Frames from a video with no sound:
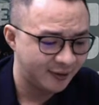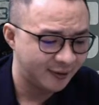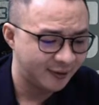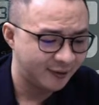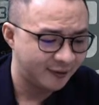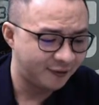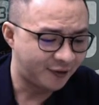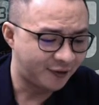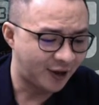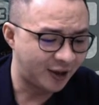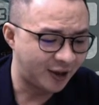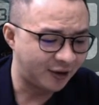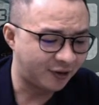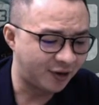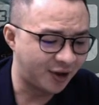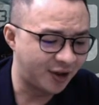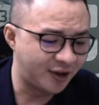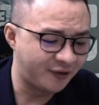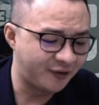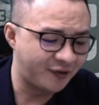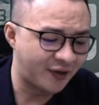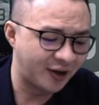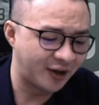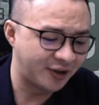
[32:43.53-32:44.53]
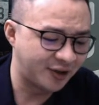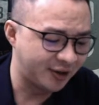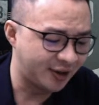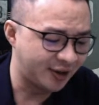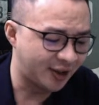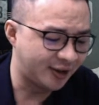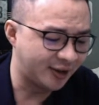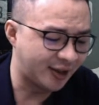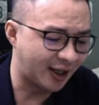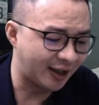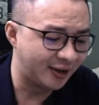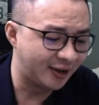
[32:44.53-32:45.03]
Find the gradient function. Yeah,
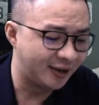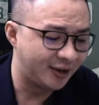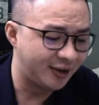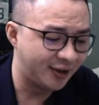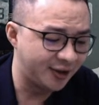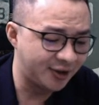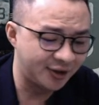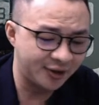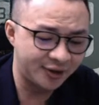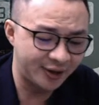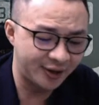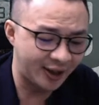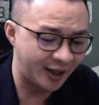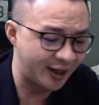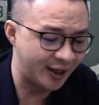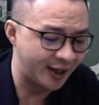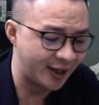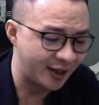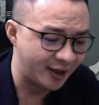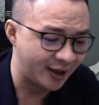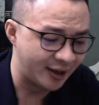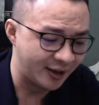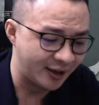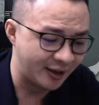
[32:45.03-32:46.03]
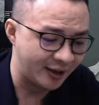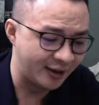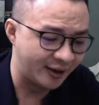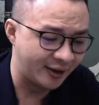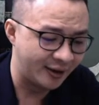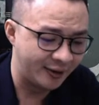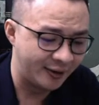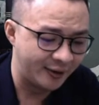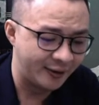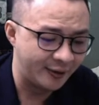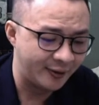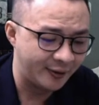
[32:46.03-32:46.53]
done. This is A.
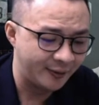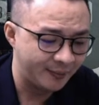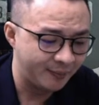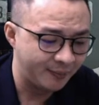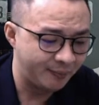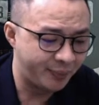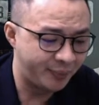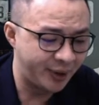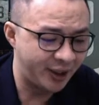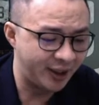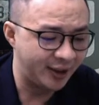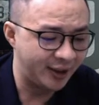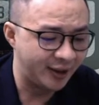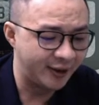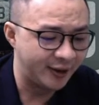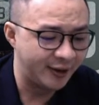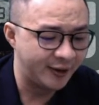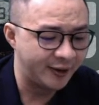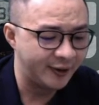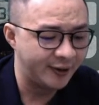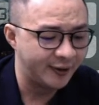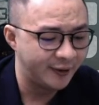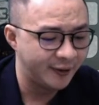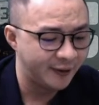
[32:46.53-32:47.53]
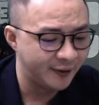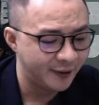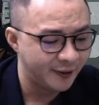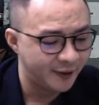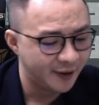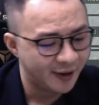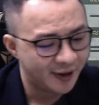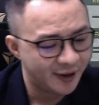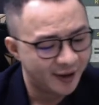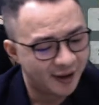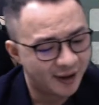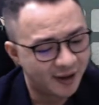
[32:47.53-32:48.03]
B.
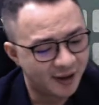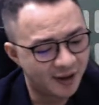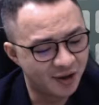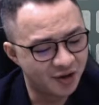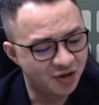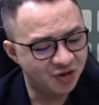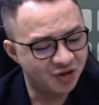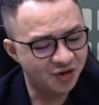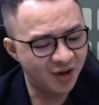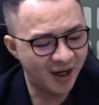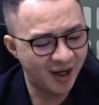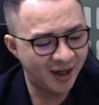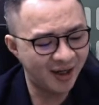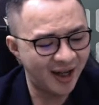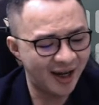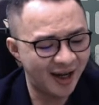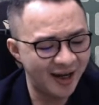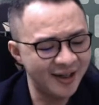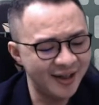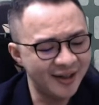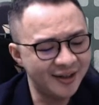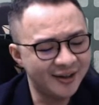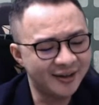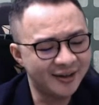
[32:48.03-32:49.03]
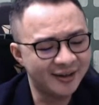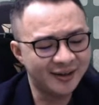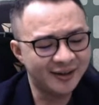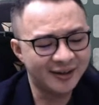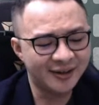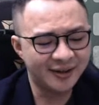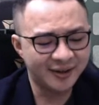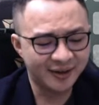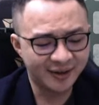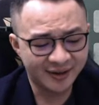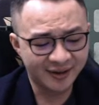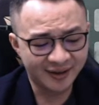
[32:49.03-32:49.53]
A straight line
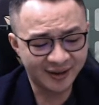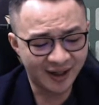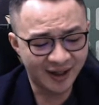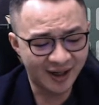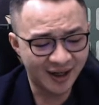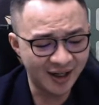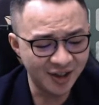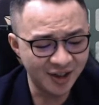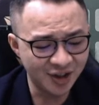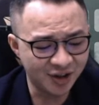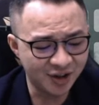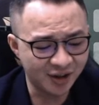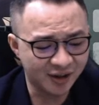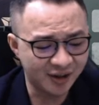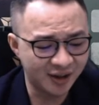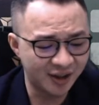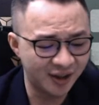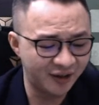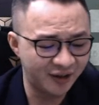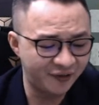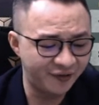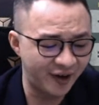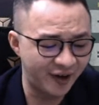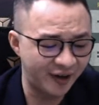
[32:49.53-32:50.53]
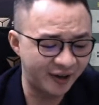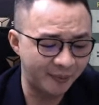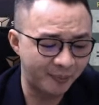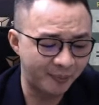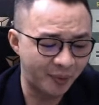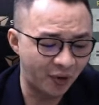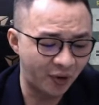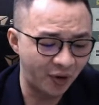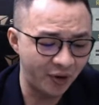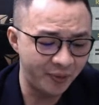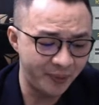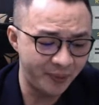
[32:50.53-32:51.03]
touch the curve at the
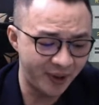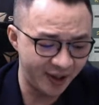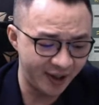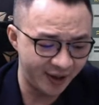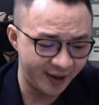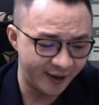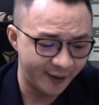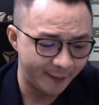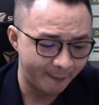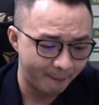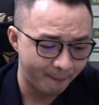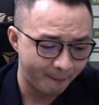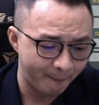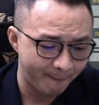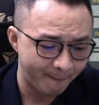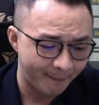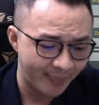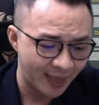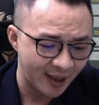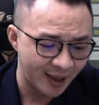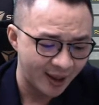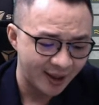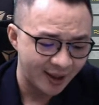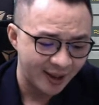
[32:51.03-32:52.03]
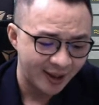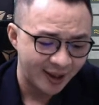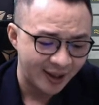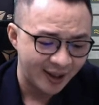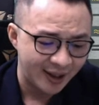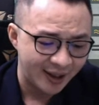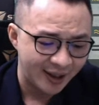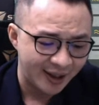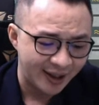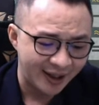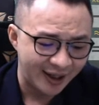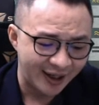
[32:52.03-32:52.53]
point P.
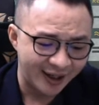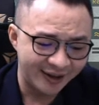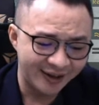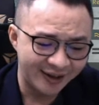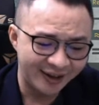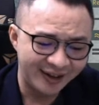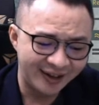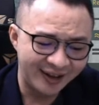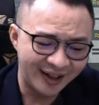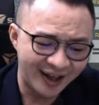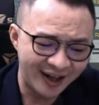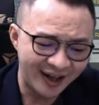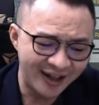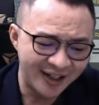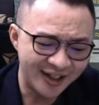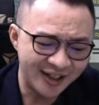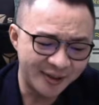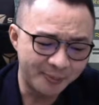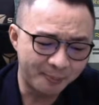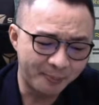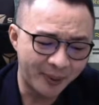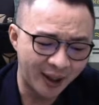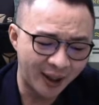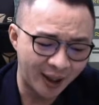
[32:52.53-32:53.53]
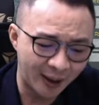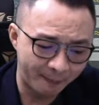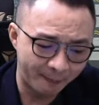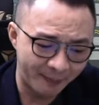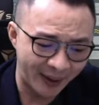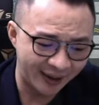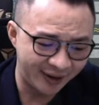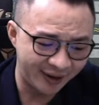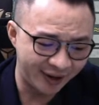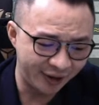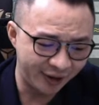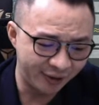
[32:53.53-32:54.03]
And the line is
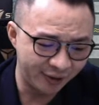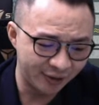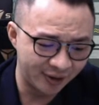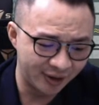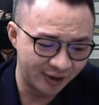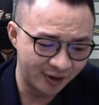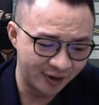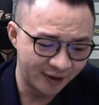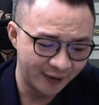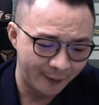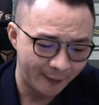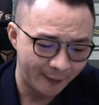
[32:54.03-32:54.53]
perpendicular.